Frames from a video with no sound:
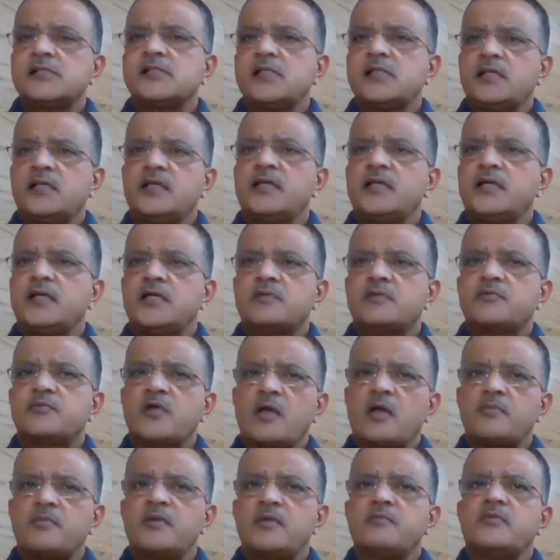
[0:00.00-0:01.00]
the inherent
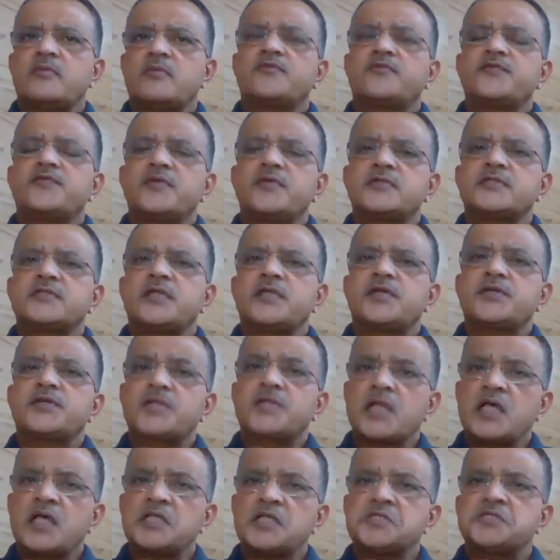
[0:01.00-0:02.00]
problem of,
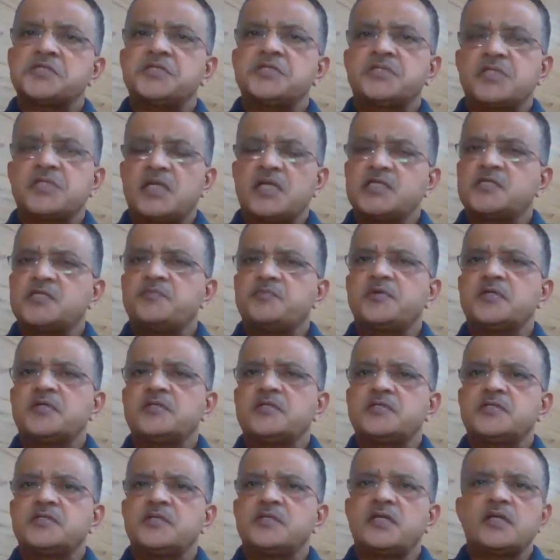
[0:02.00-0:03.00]
trust,
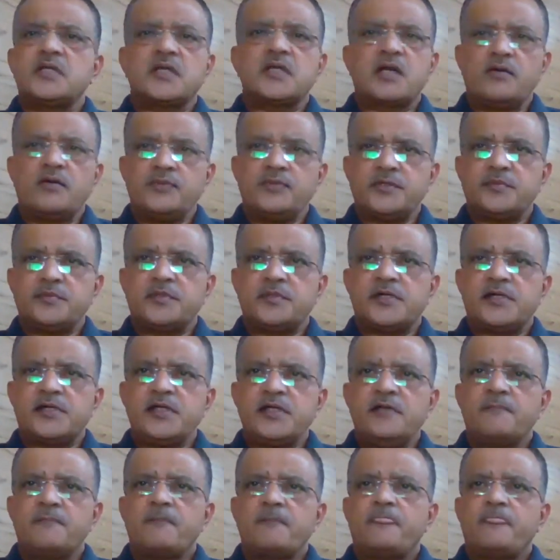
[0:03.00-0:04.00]
transparency, and
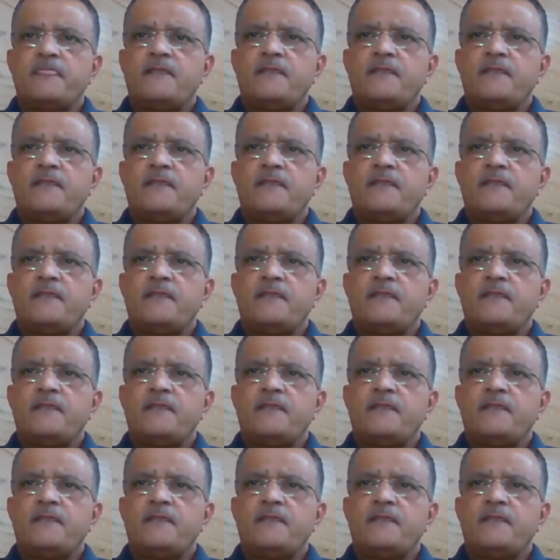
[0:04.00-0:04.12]
accountability